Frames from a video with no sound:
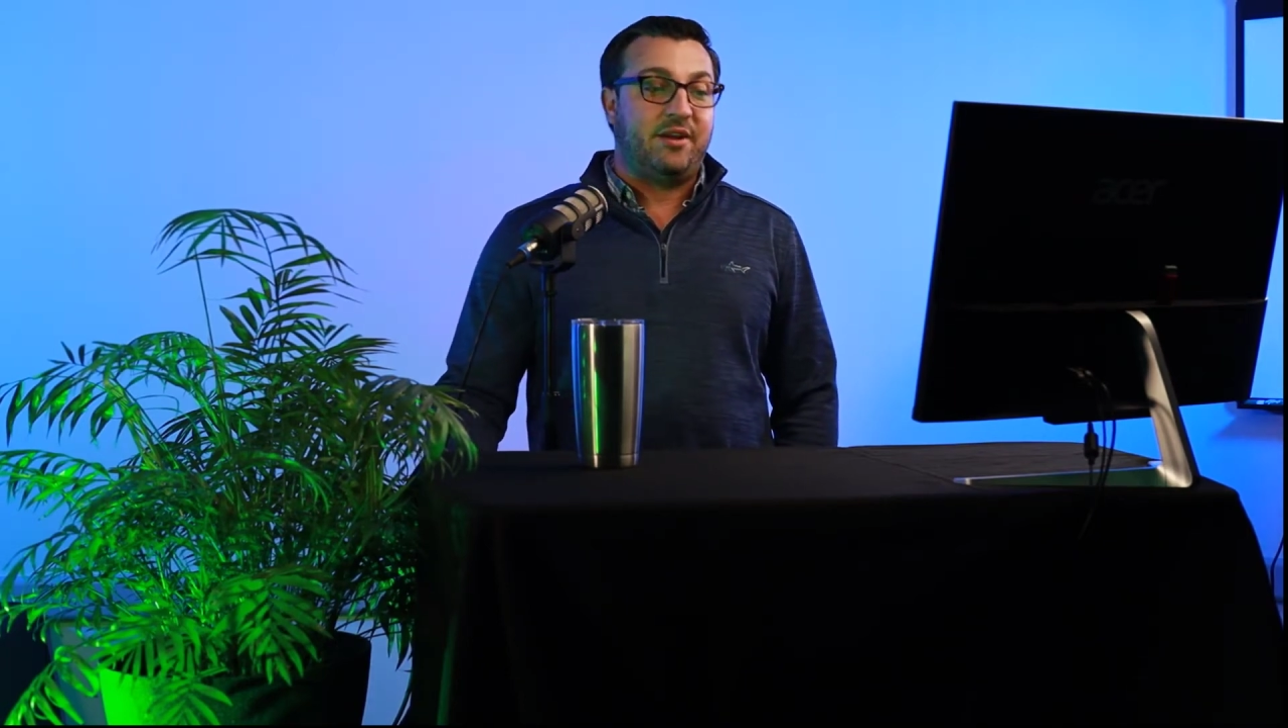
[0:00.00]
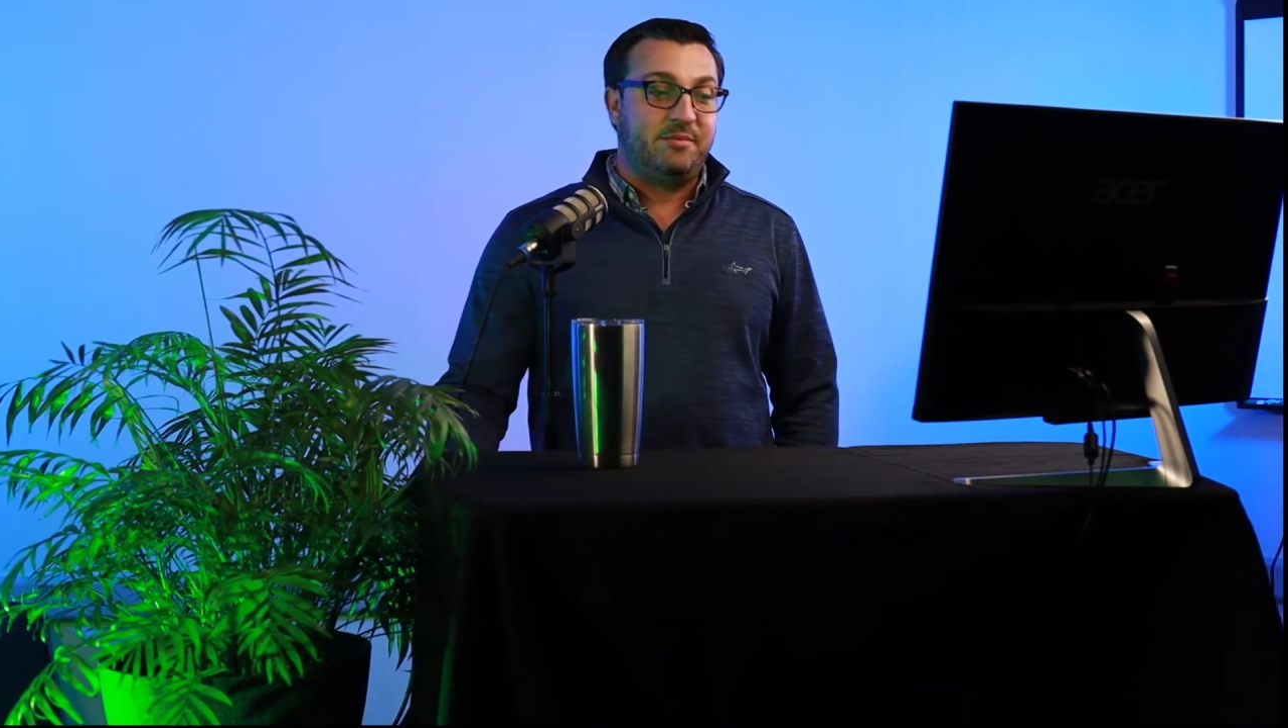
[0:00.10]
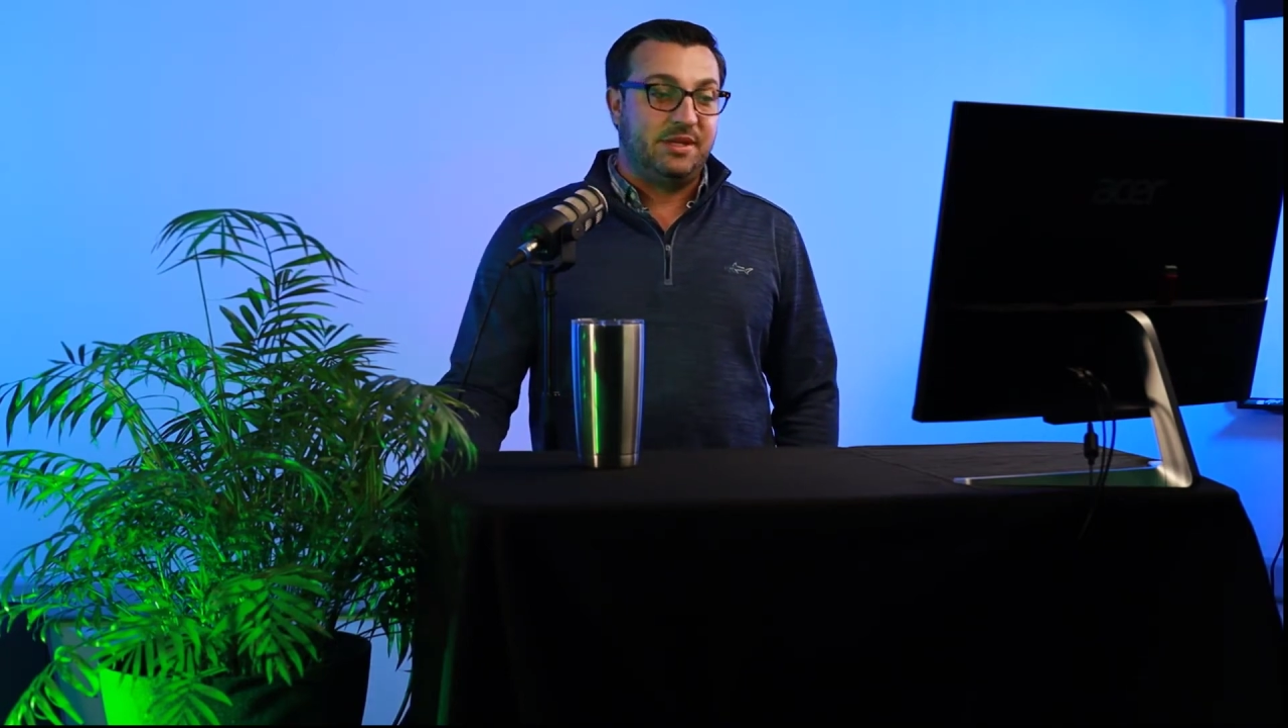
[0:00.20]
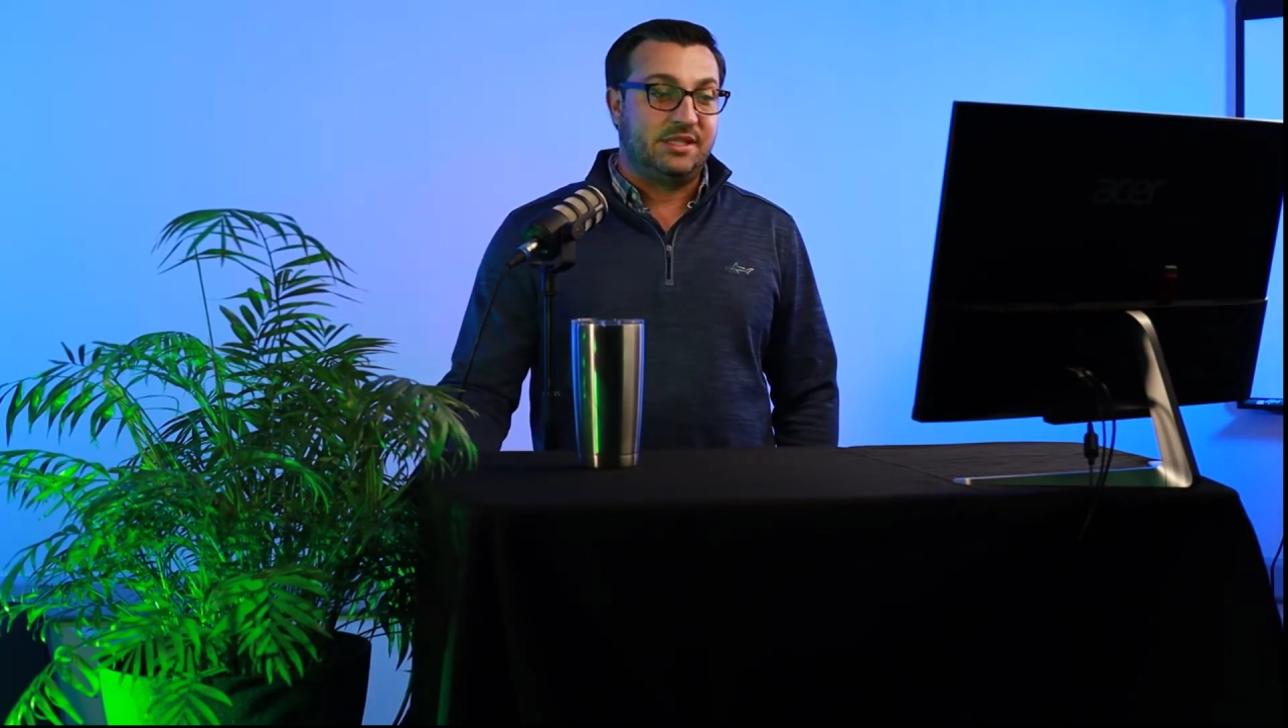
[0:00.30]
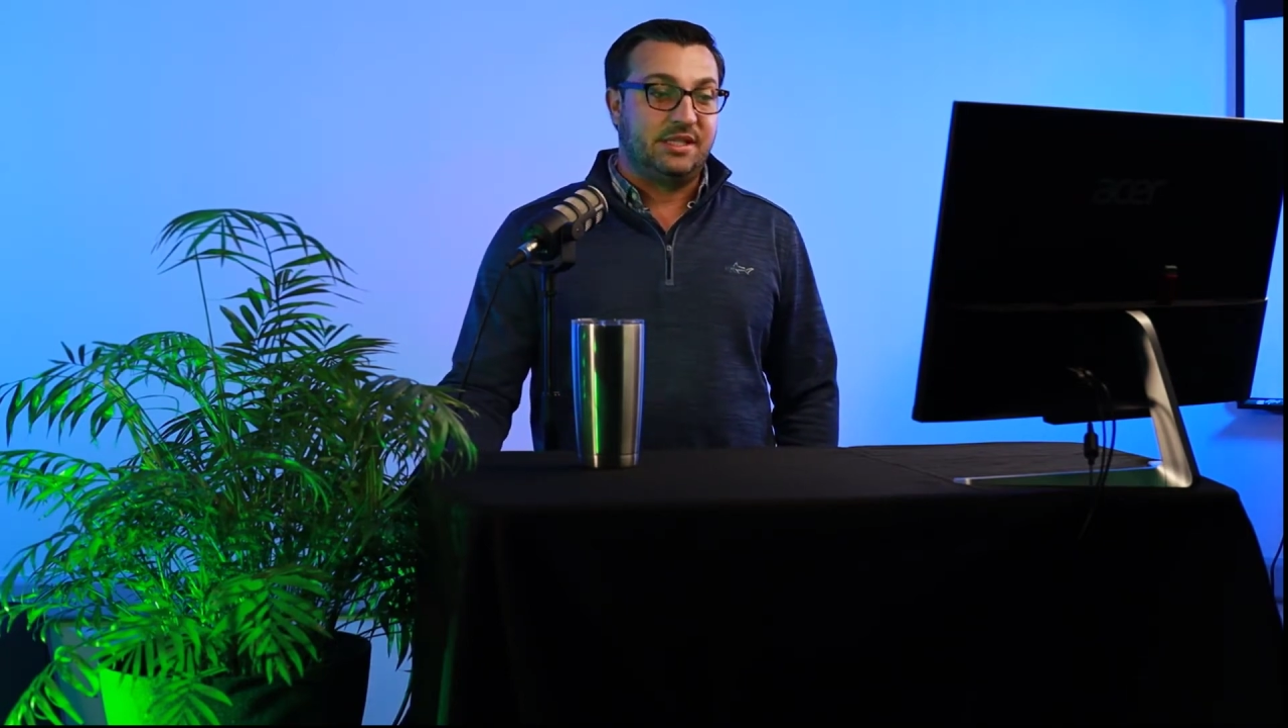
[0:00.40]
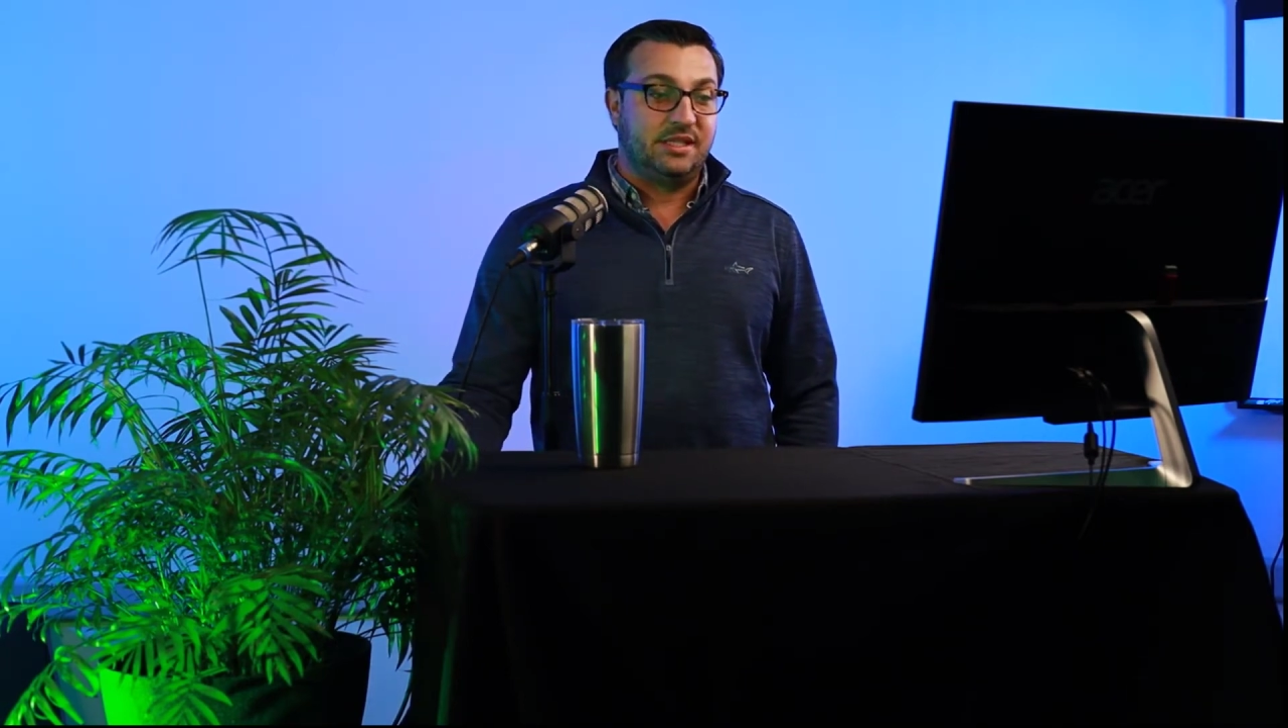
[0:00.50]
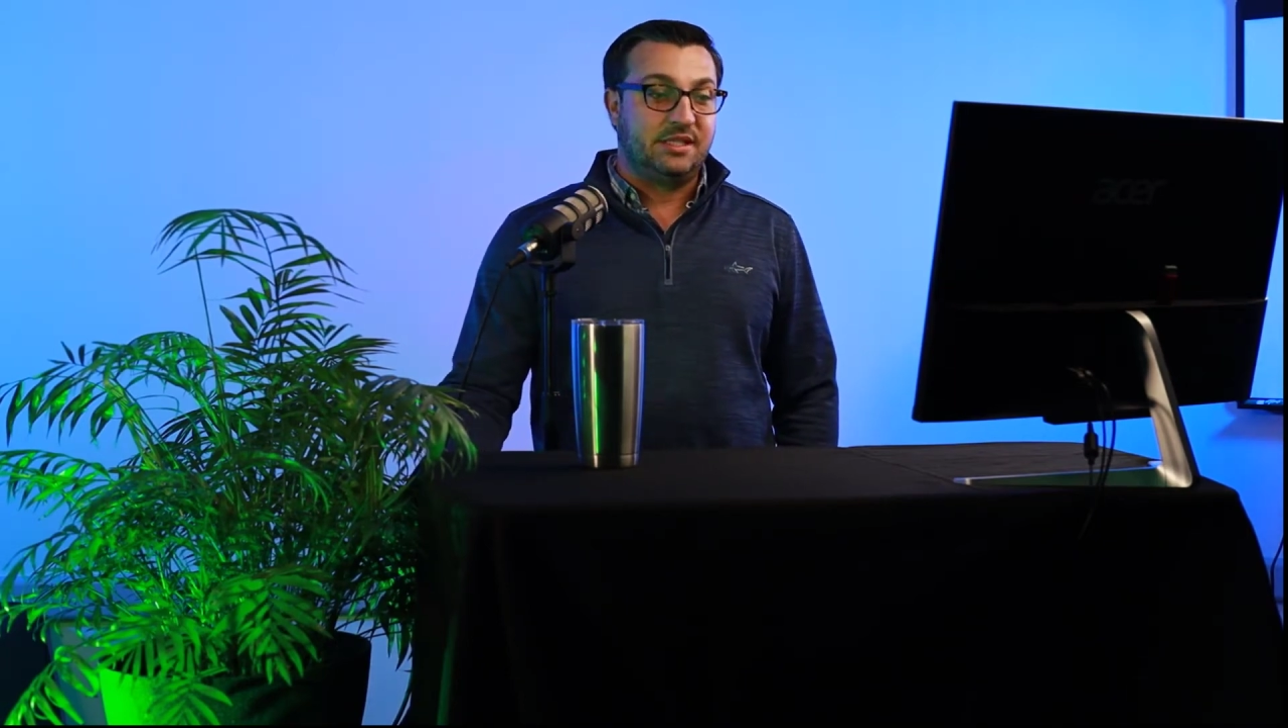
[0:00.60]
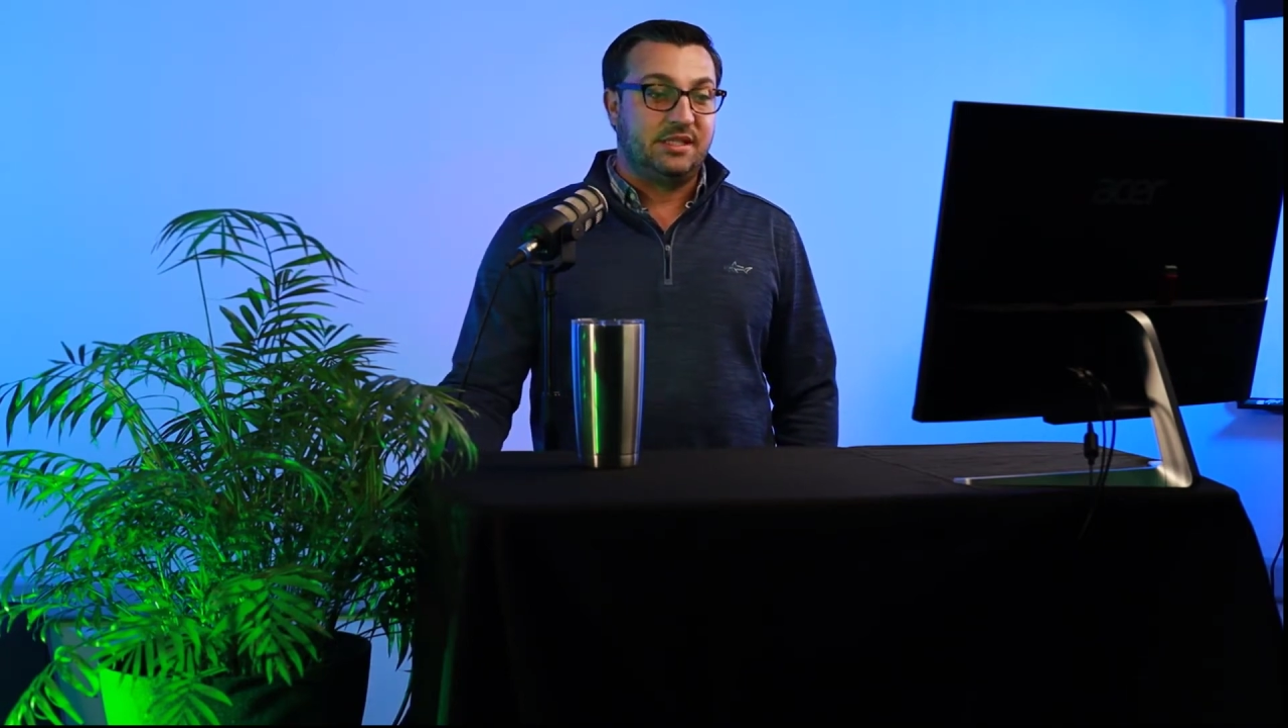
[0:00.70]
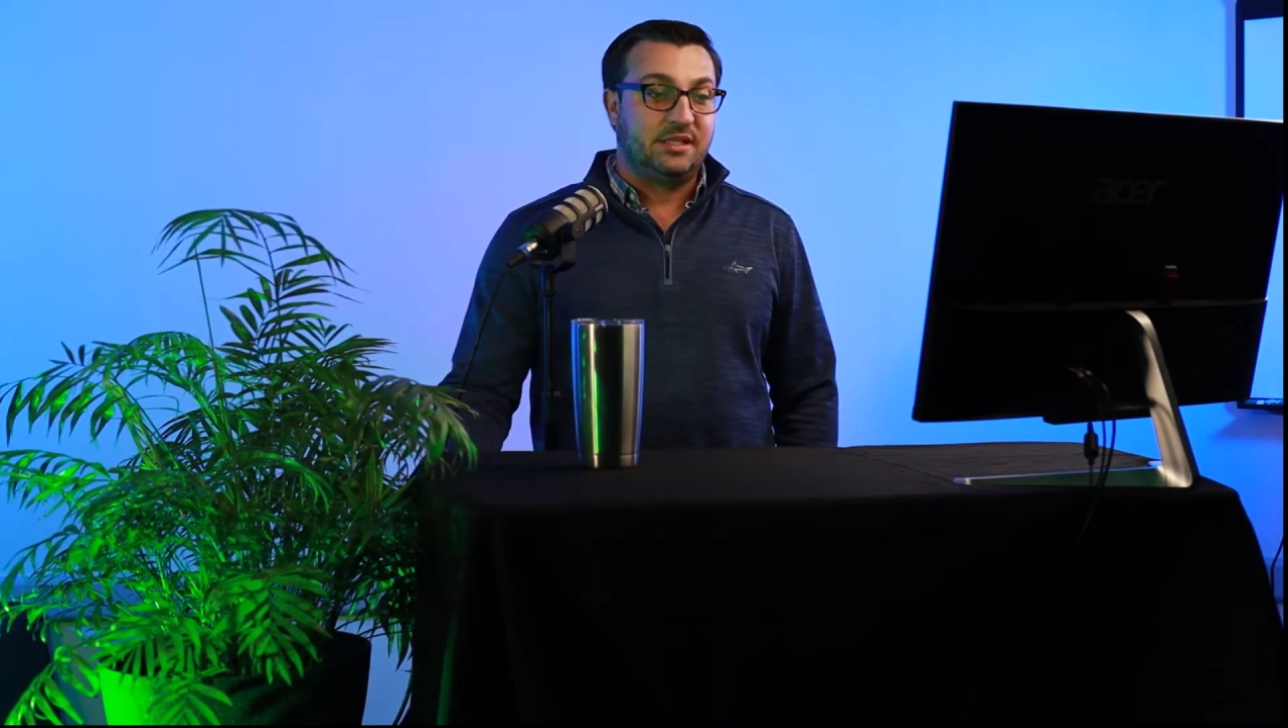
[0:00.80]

business.